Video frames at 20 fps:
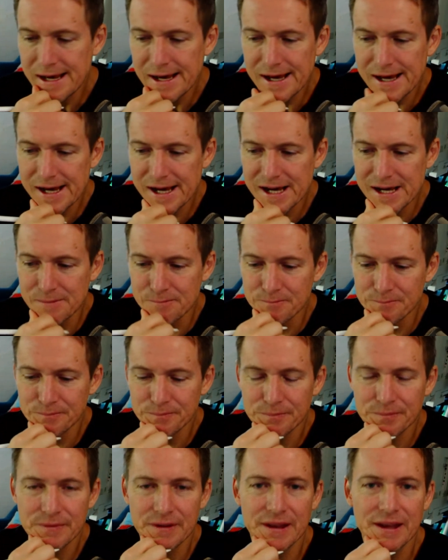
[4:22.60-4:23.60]
And
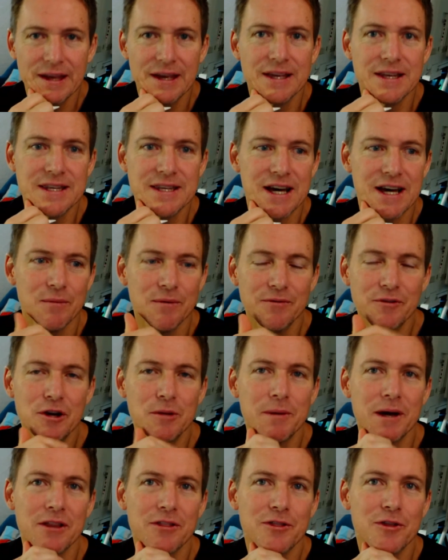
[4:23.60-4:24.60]
we've
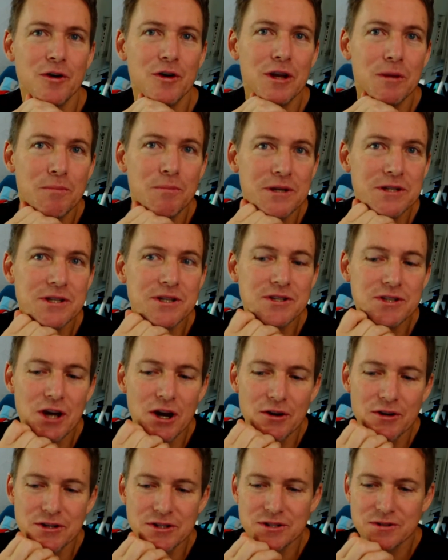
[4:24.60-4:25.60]
got about 30 business
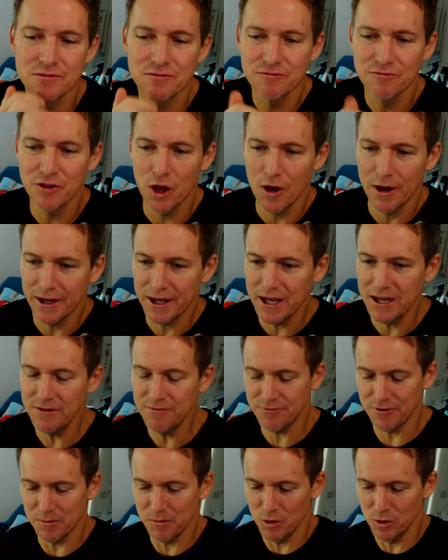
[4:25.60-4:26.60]
owners flying
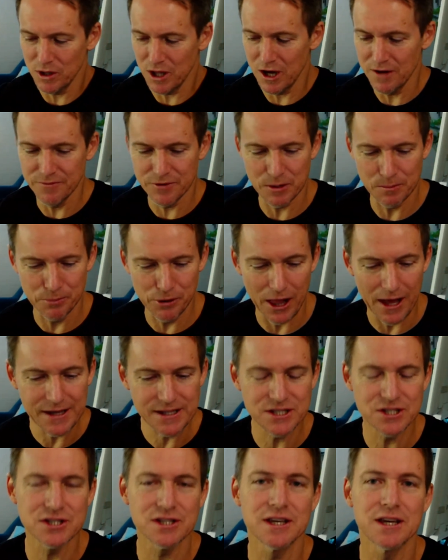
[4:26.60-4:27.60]
in from all over the
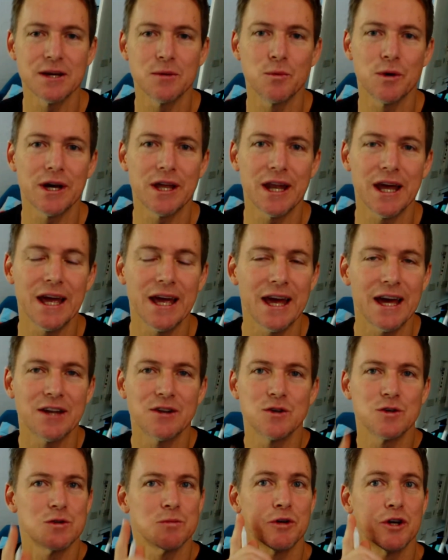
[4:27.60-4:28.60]
place, and we're going to hang
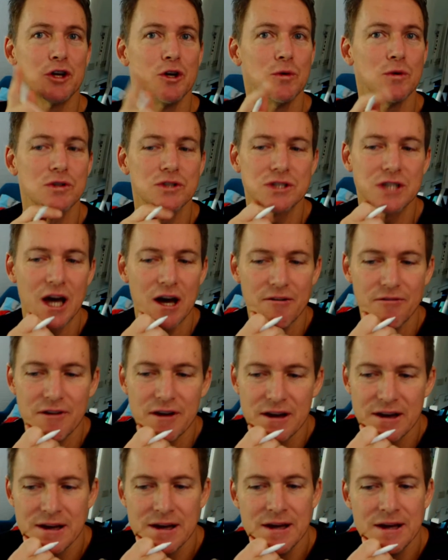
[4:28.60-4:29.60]
out, do some cool stuff,
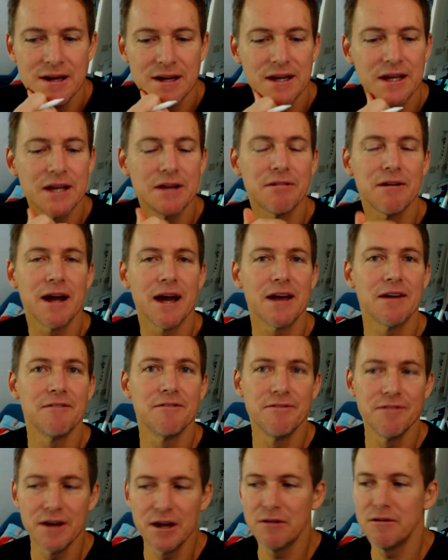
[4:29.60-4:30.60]
and create
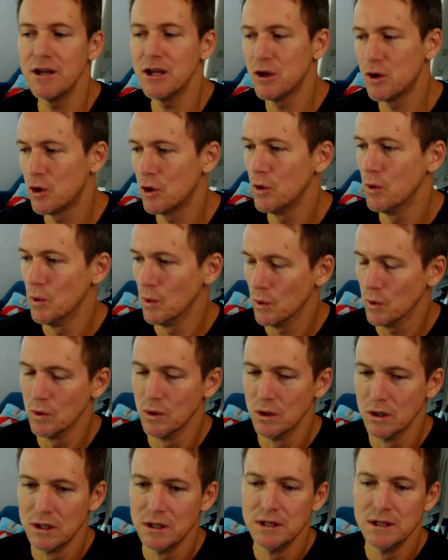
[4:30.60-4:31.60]
a very
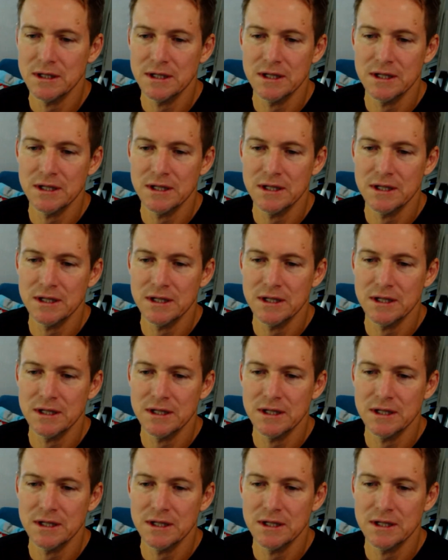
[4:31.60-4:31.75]
cool